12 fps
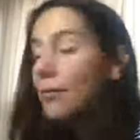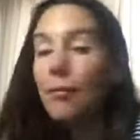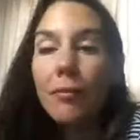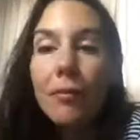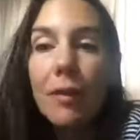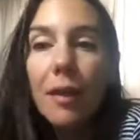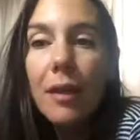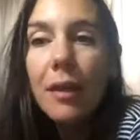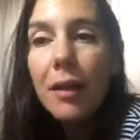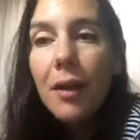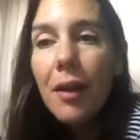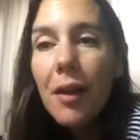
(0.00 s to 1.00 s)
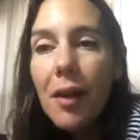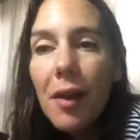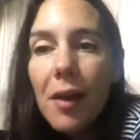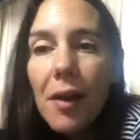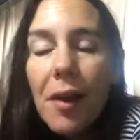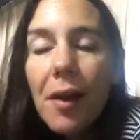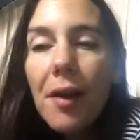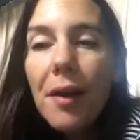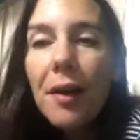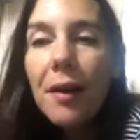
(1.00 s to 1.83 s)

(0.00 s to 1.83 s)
Nobody speaks.